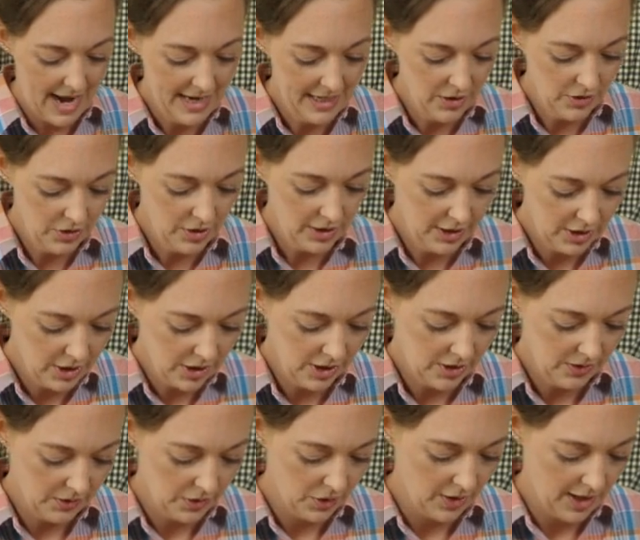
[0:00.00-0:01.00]
I usually
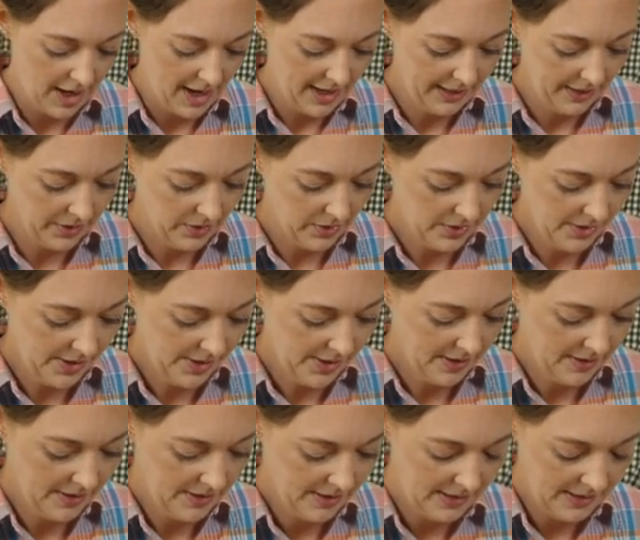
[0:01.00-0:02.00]
just do triangles,
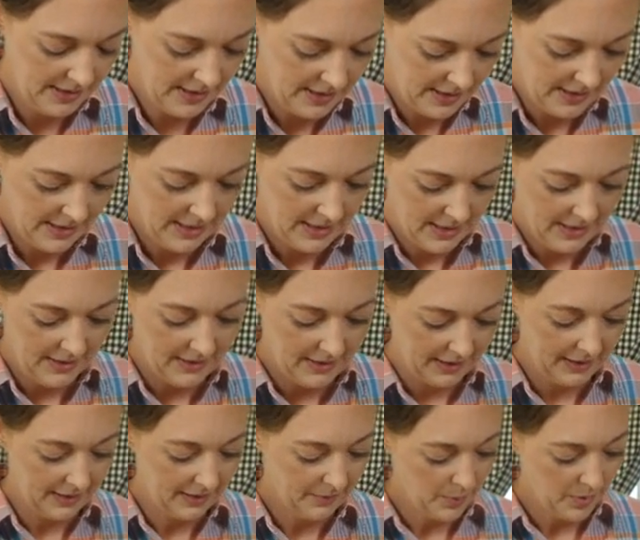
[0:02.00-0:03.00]

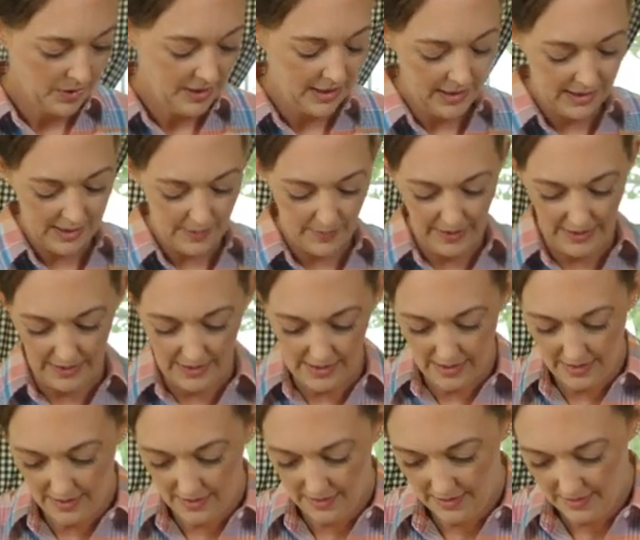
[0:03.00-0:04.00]
like pretend it's a
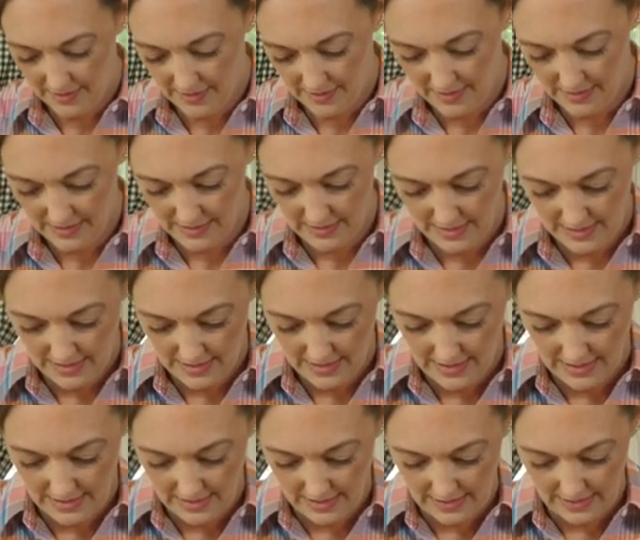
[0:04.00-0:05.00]
pizza,
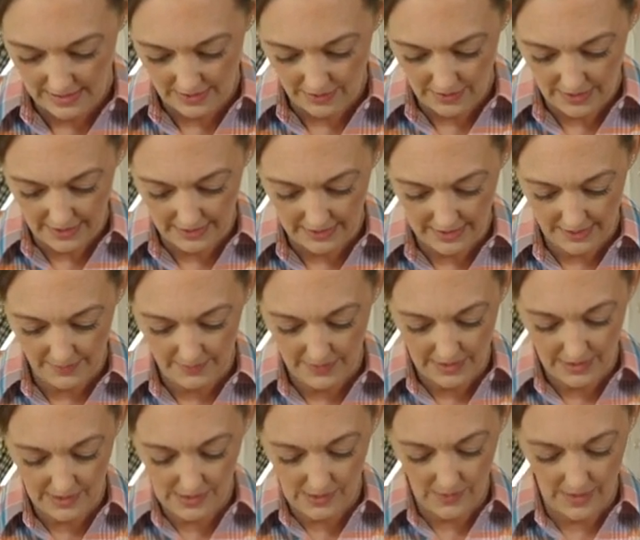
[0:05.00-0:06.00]
and I'll kind of come
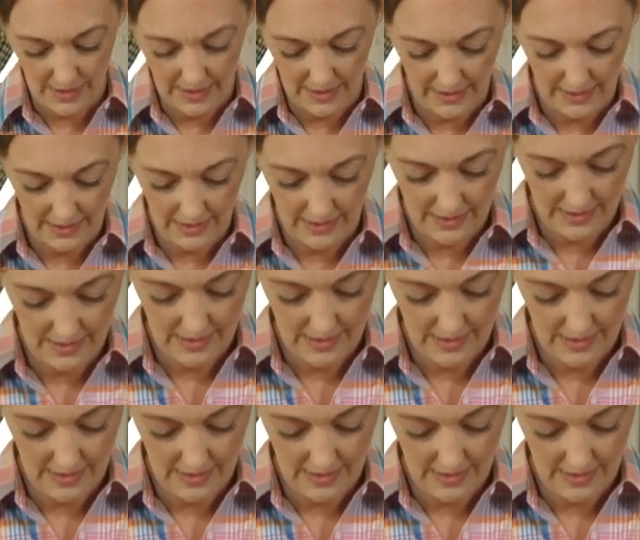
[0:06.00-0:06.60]
in this way.